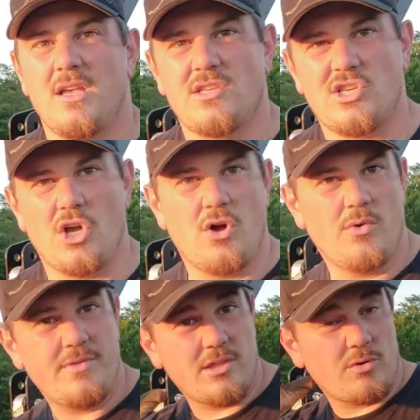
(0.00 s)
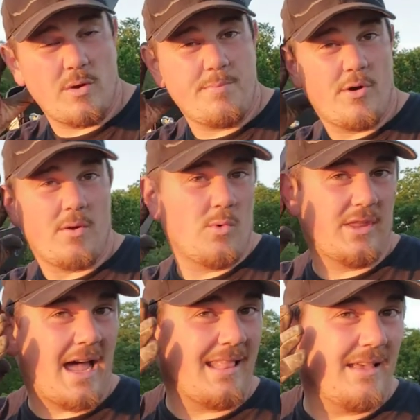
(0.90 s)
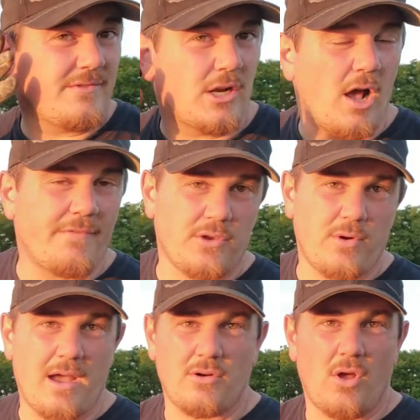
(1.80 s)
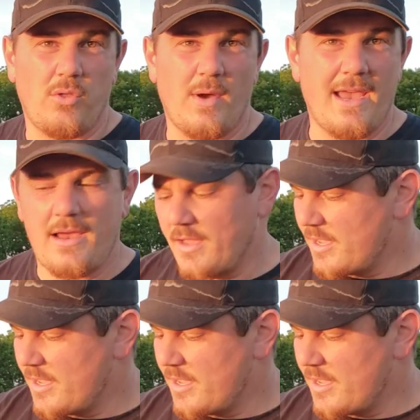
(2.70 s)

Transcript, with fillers: So the three point will not lift it off the ground all the way